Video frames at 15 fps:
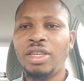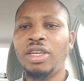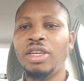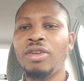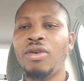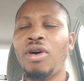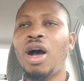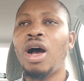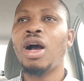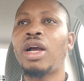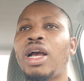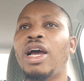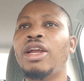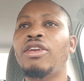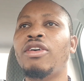you know, a
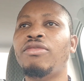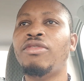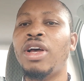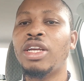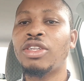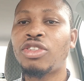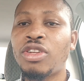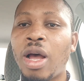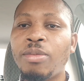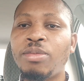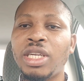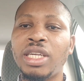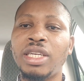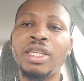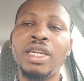kind of
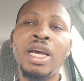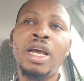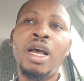something,